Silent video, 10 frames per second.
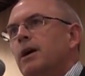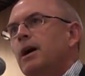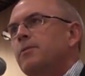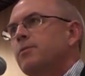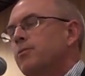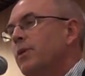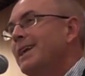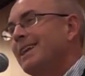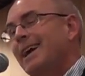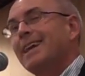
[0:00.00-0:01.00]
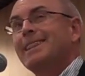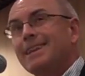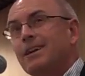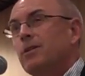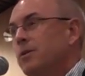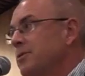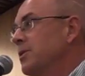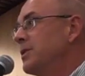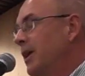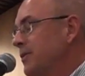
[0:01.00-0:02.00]
I've read it, I think, close
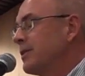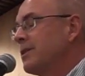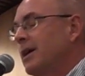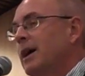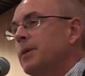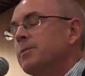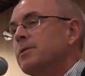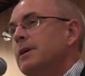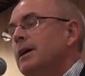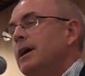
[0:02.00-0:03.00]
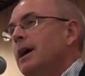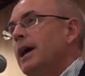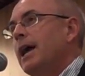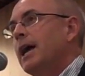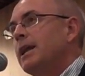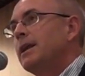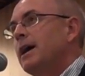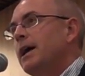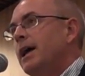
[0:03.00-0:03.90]
to a dozen times. And